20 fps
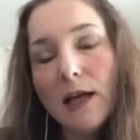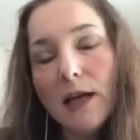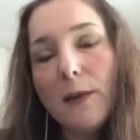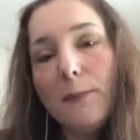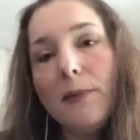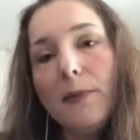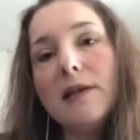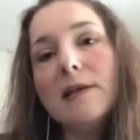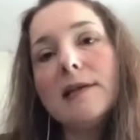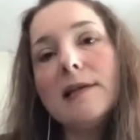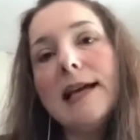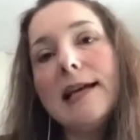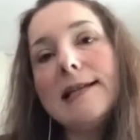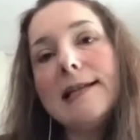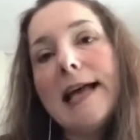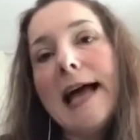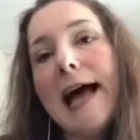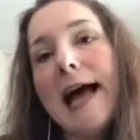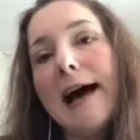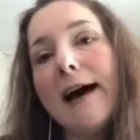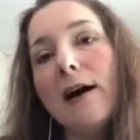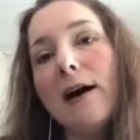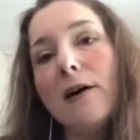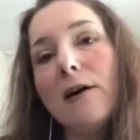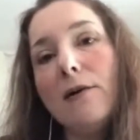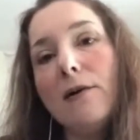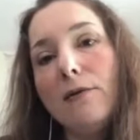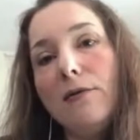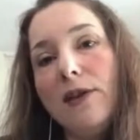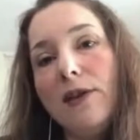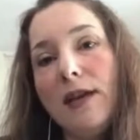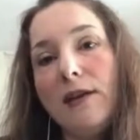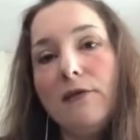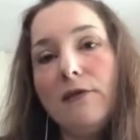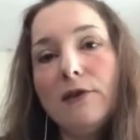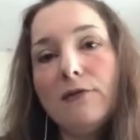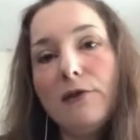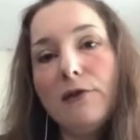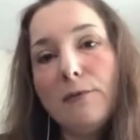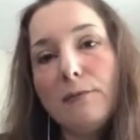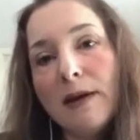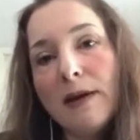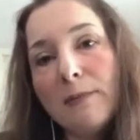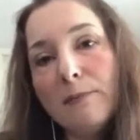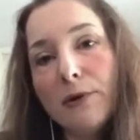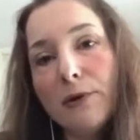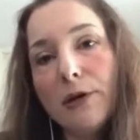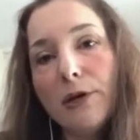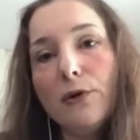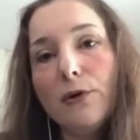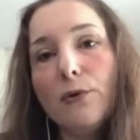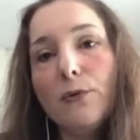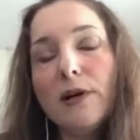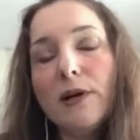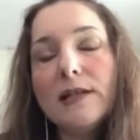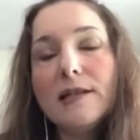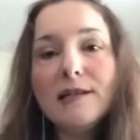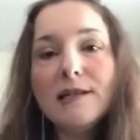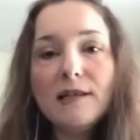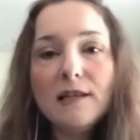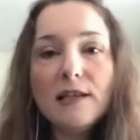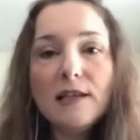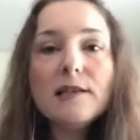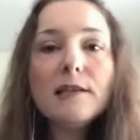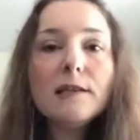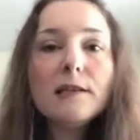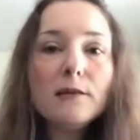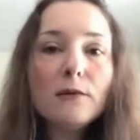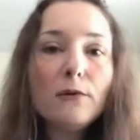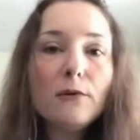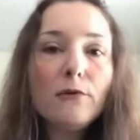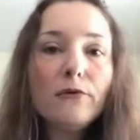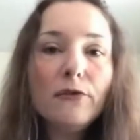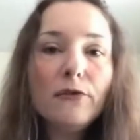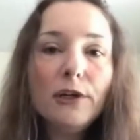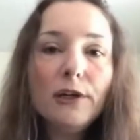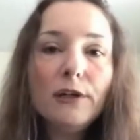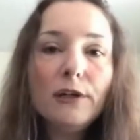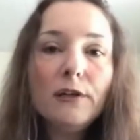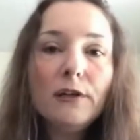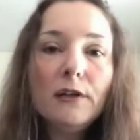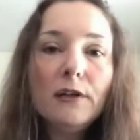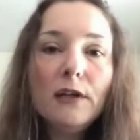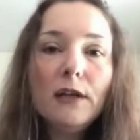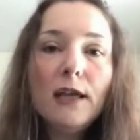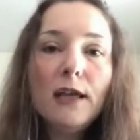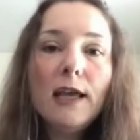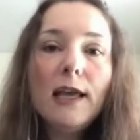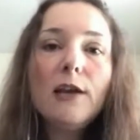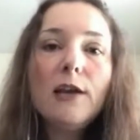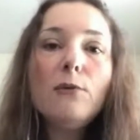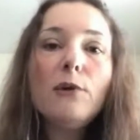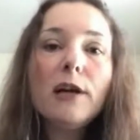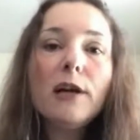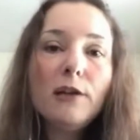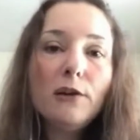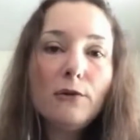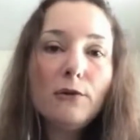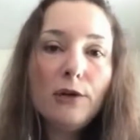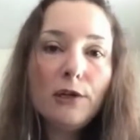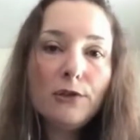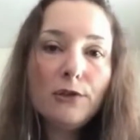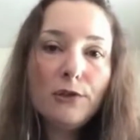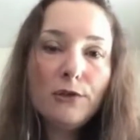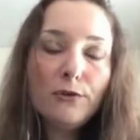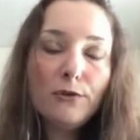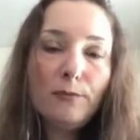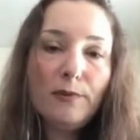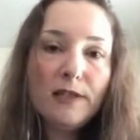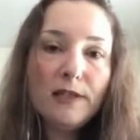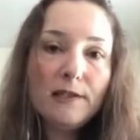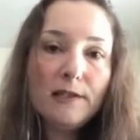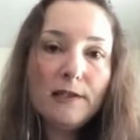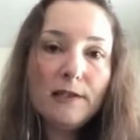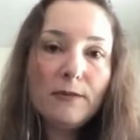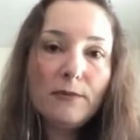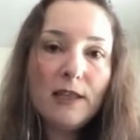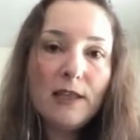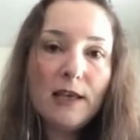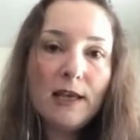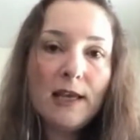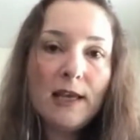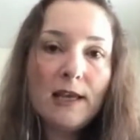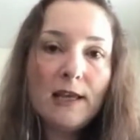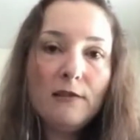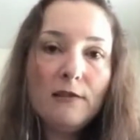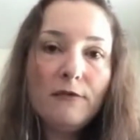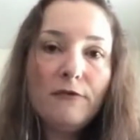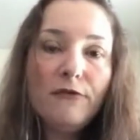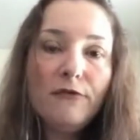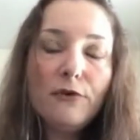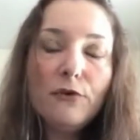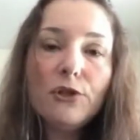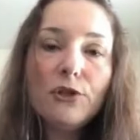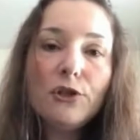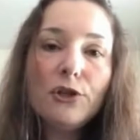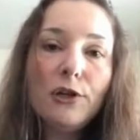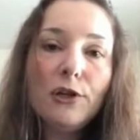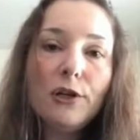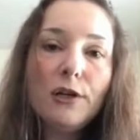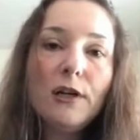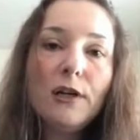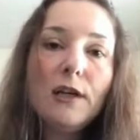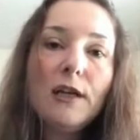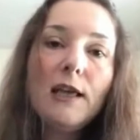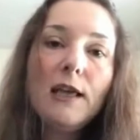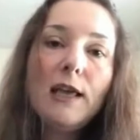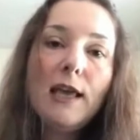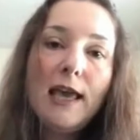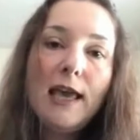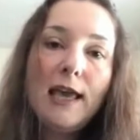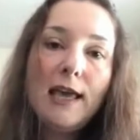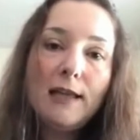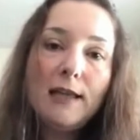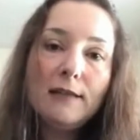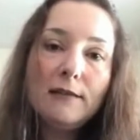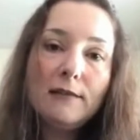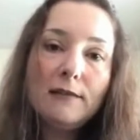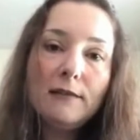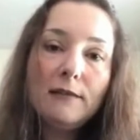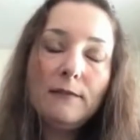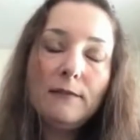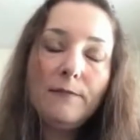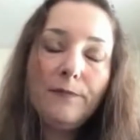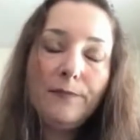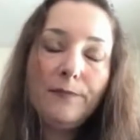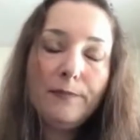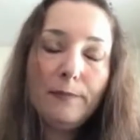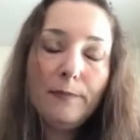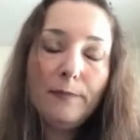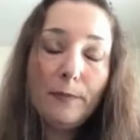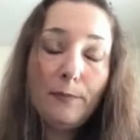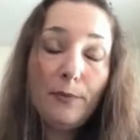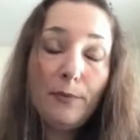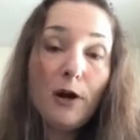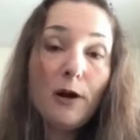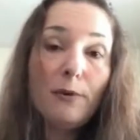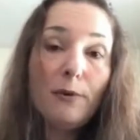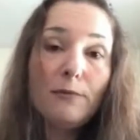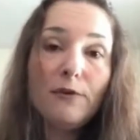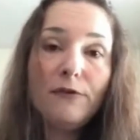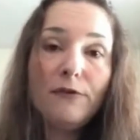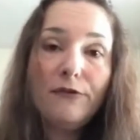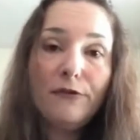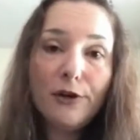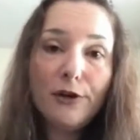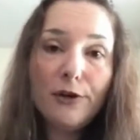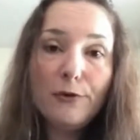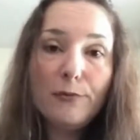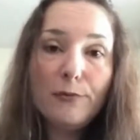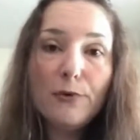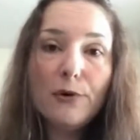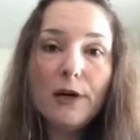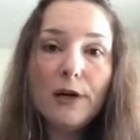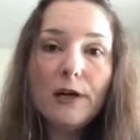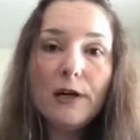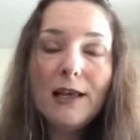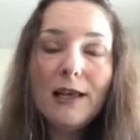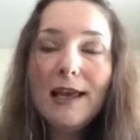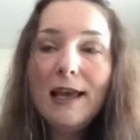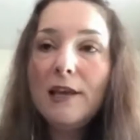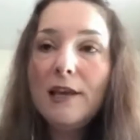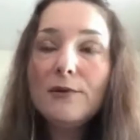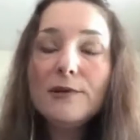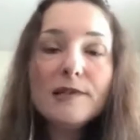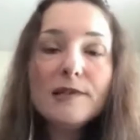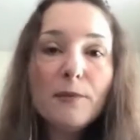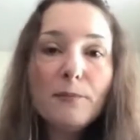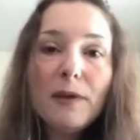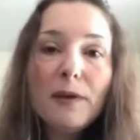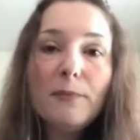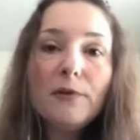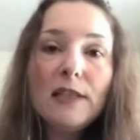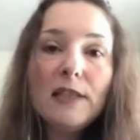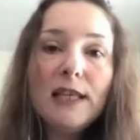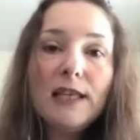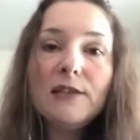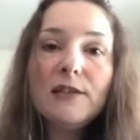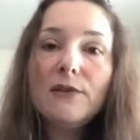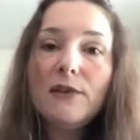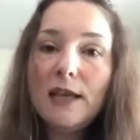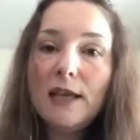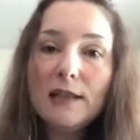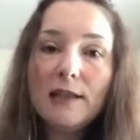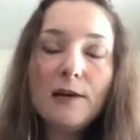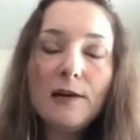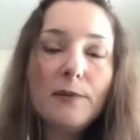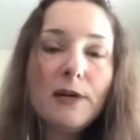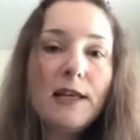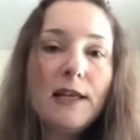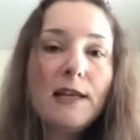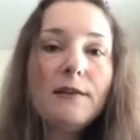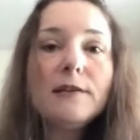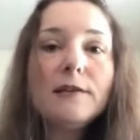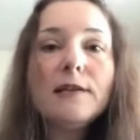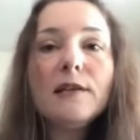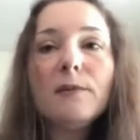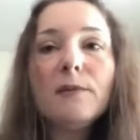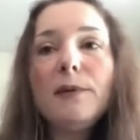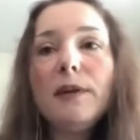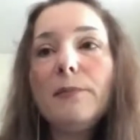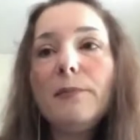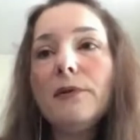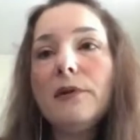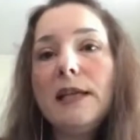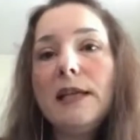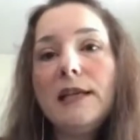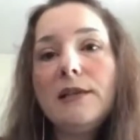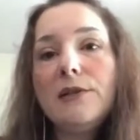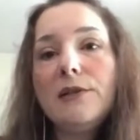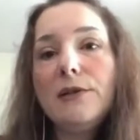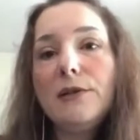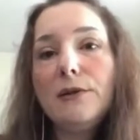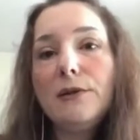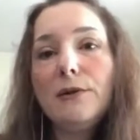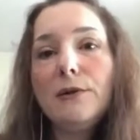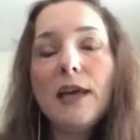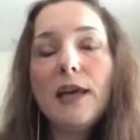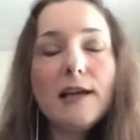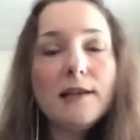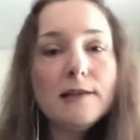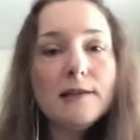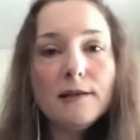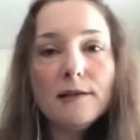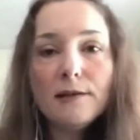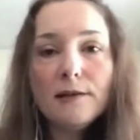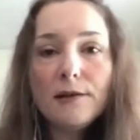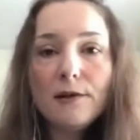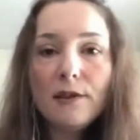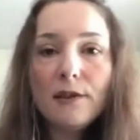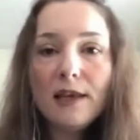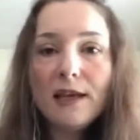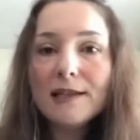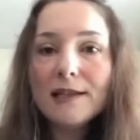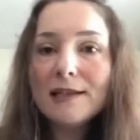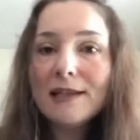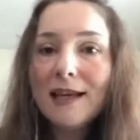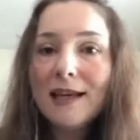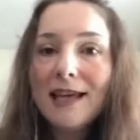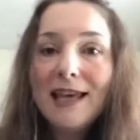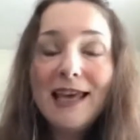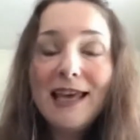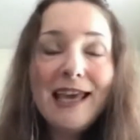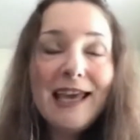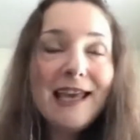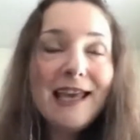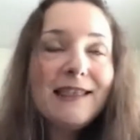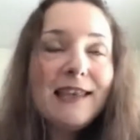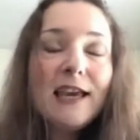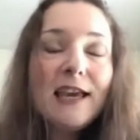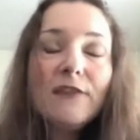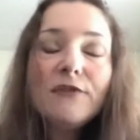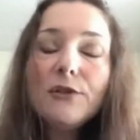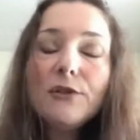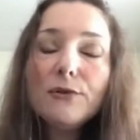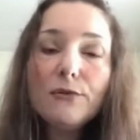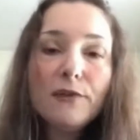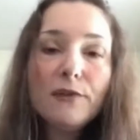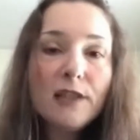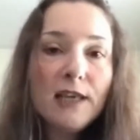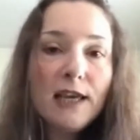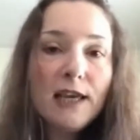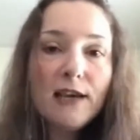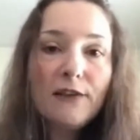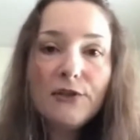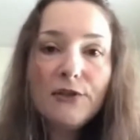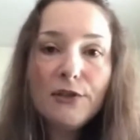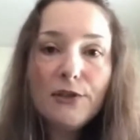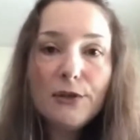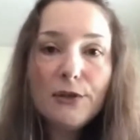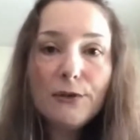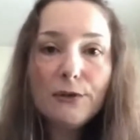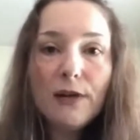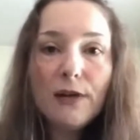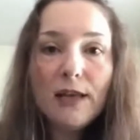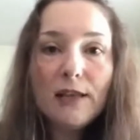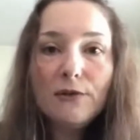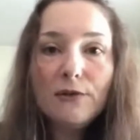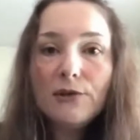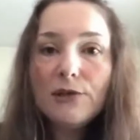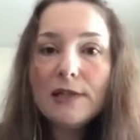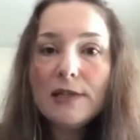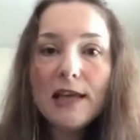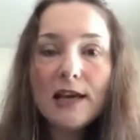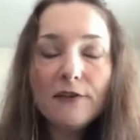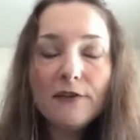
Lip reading: Because that's how they will remember you once this is over, and who are they going to do business with again in the future, and probably free more. And some people need to take their money out. Some people need to cancel certain things, and they have to do what they have to do. And you just have